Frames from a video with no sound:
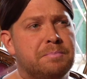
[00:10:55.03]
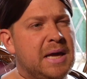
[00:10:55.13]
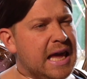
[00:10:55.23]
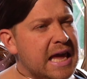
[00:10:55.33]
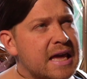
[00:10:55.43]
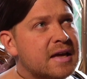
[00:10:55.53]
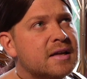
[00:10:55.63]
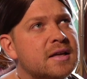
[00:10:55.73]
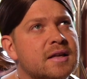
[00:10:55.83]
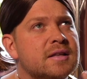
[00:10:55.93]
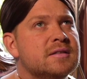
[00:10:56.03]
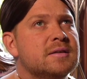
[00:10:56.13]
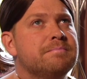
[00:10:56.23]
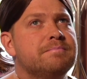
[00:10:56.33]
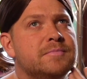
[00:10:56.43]
be
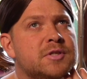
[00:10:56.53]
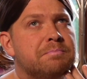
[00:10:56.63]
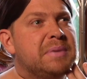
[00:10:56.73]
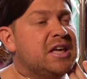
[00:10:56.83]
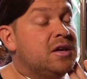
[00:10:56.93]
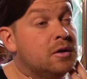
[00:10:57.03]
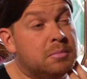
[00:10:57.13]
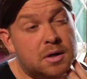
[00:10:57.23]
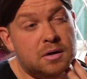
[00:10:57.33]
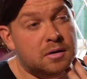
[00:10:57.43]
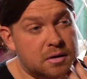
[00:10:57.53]
human.